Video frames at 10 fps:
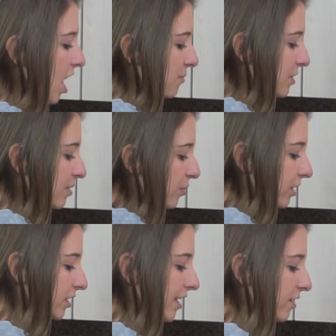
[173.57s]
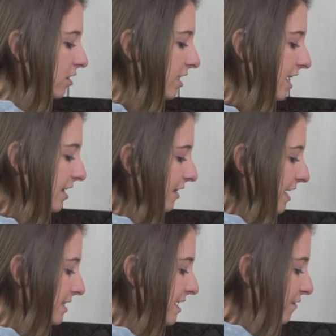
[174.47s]
you can put a lid on it and
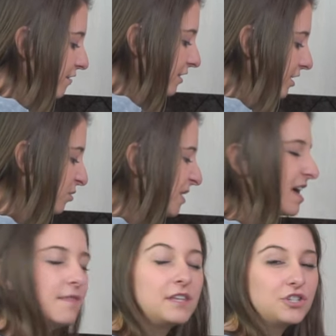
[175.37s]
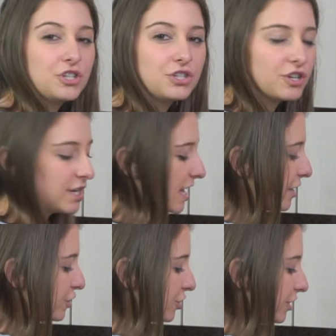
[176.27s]
let it sit for a little bit and then just stir it
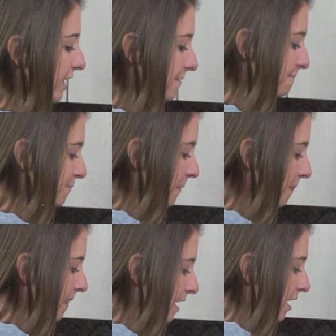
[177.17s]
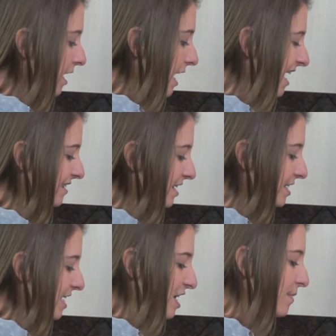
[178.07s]
occasionally. It's
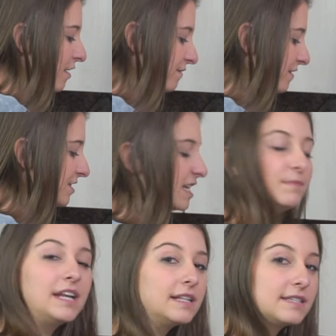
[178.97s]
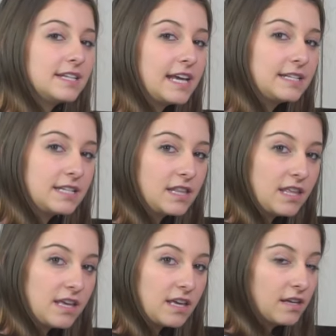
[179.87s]
gonna take about 15 minutes to get to
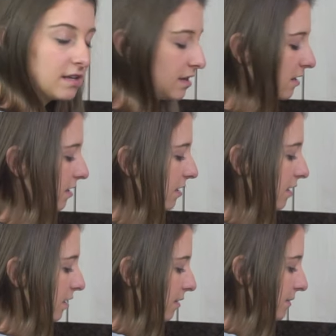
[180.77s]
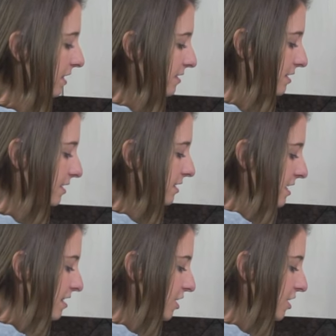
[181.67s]
the consistency